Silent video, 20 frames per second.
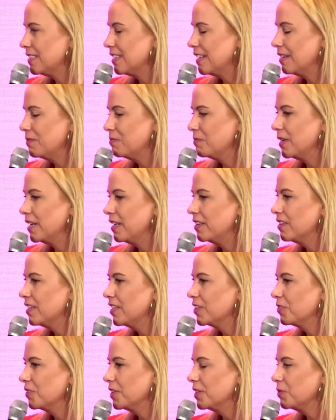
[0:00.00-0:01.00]
And I
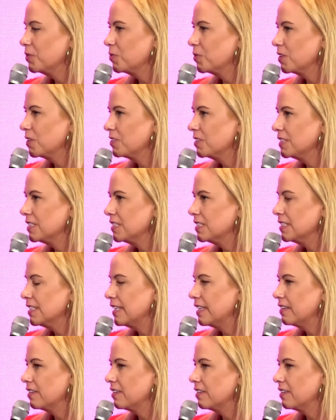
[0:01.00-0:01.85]
agree with what Chris has said.